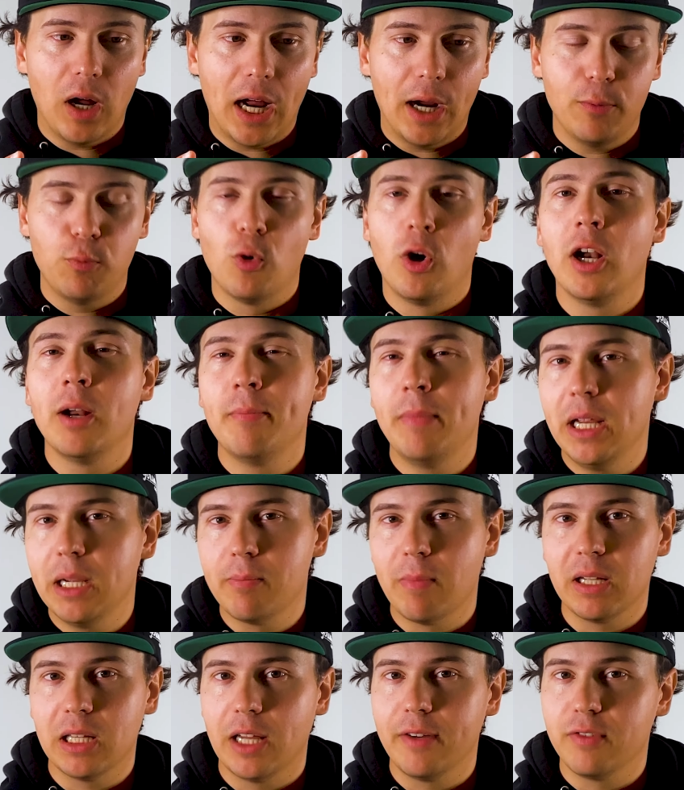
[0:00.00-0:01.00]
want to make
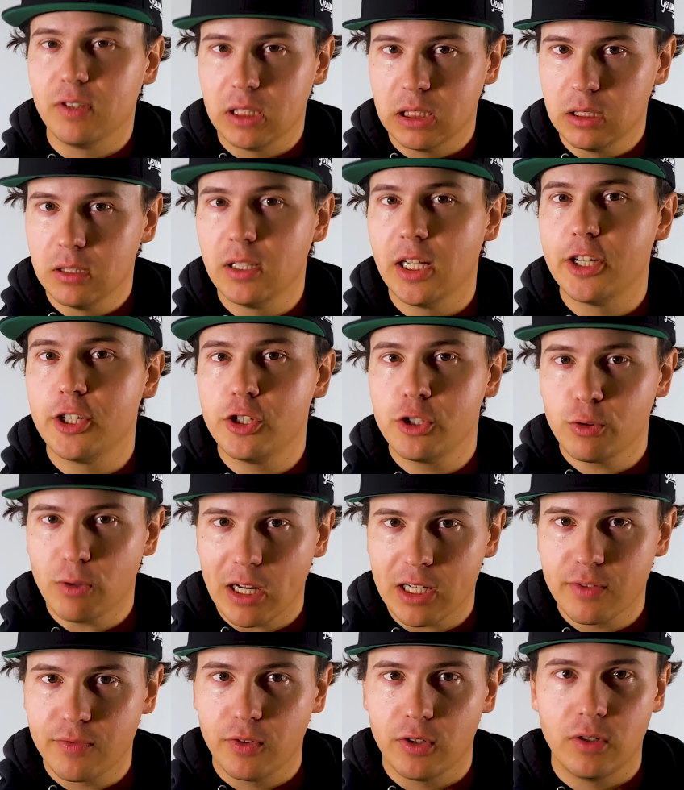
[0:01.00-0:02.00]
my life a little less
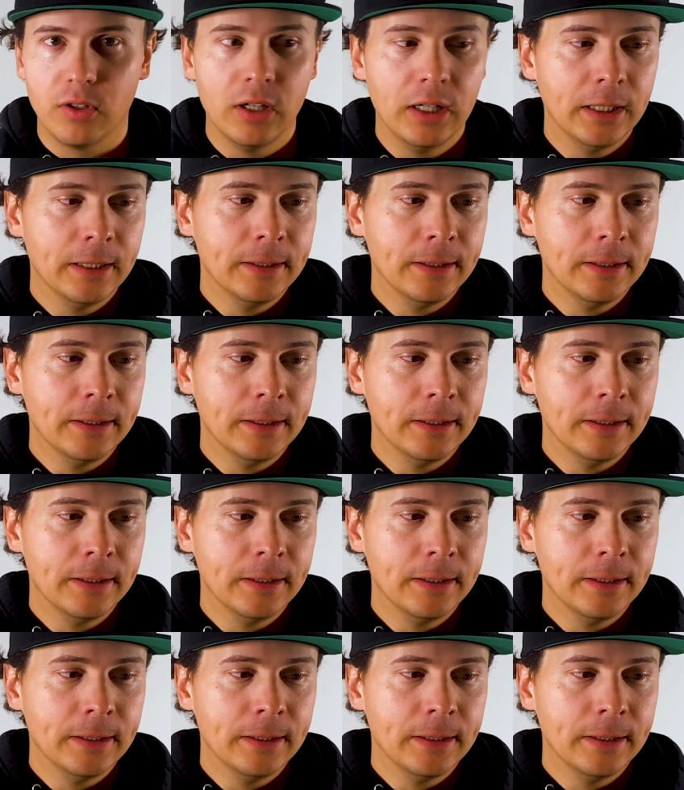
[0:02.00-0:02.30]
stressful.